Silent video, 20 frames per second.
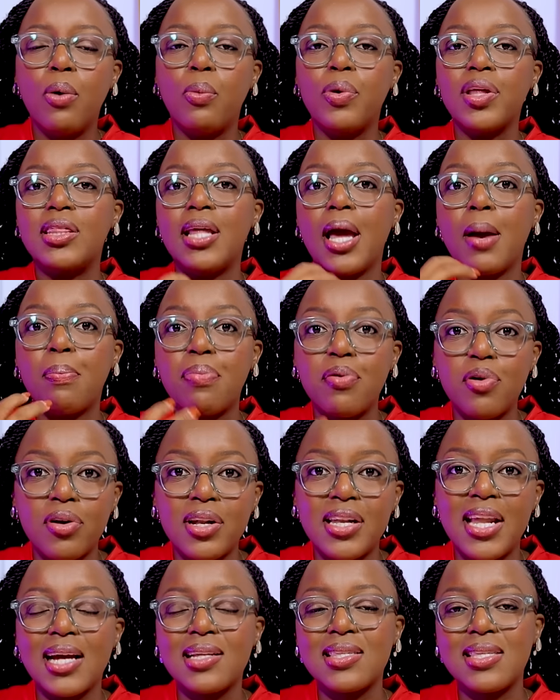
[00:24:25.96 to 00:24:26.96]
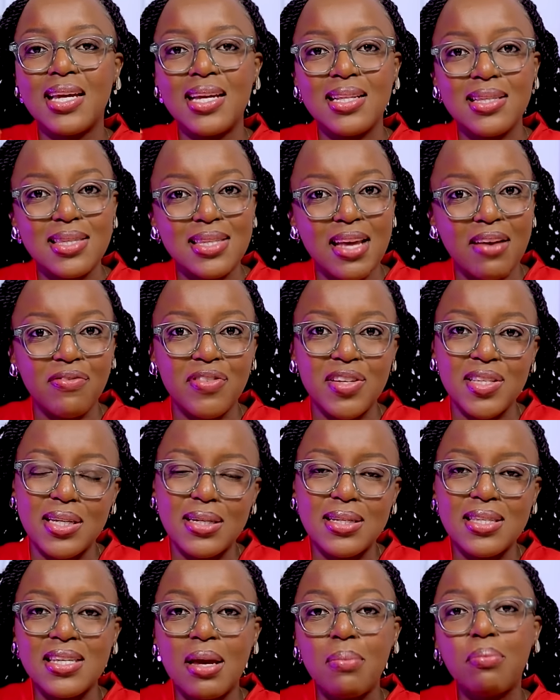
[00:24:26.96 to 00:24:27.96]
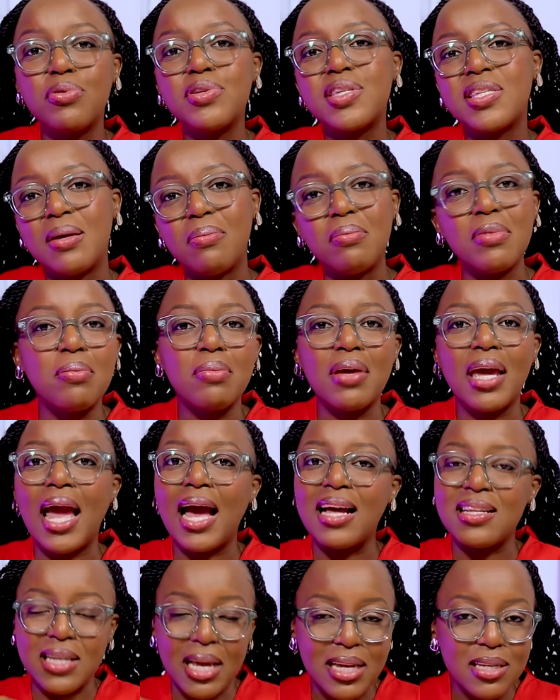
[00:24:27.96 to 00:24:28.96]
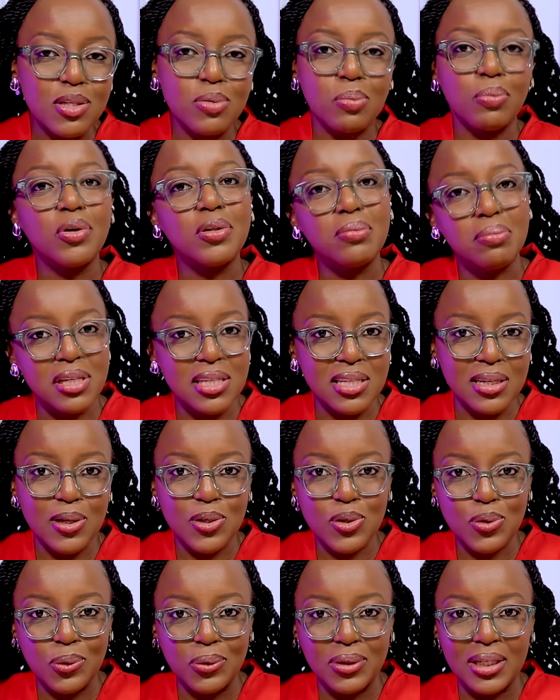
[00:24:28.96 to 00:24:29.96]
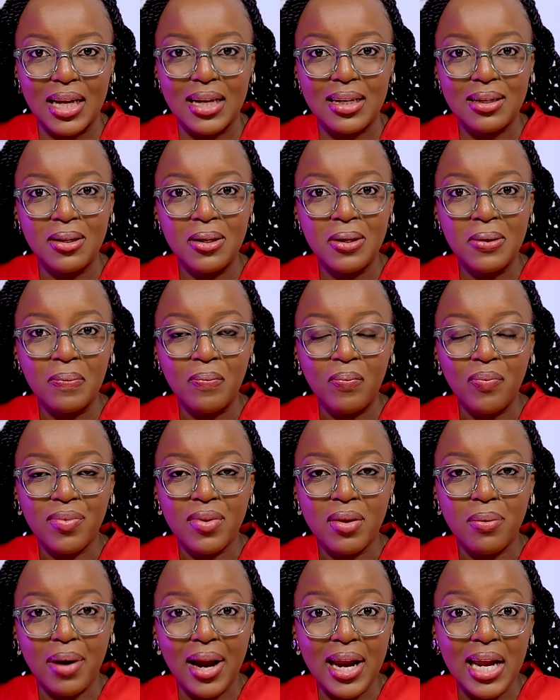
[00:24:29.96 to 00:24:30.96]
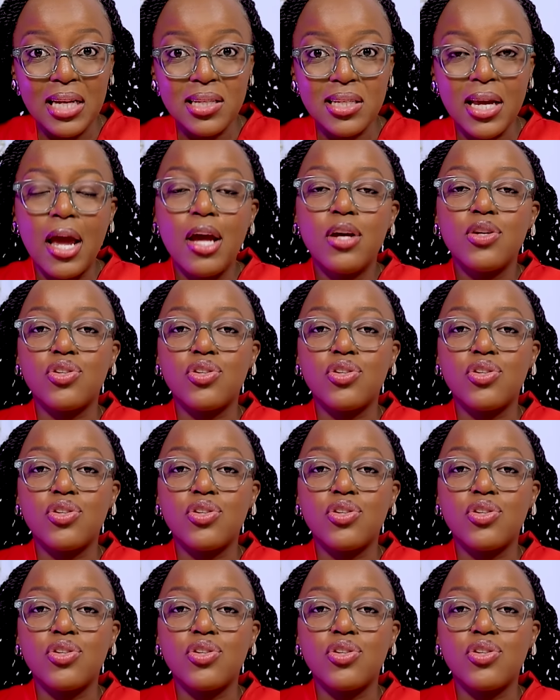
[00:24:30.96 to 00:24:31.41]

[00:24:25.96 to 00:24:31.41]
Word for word: with their products and services, sembuse mimi as a small business owner right?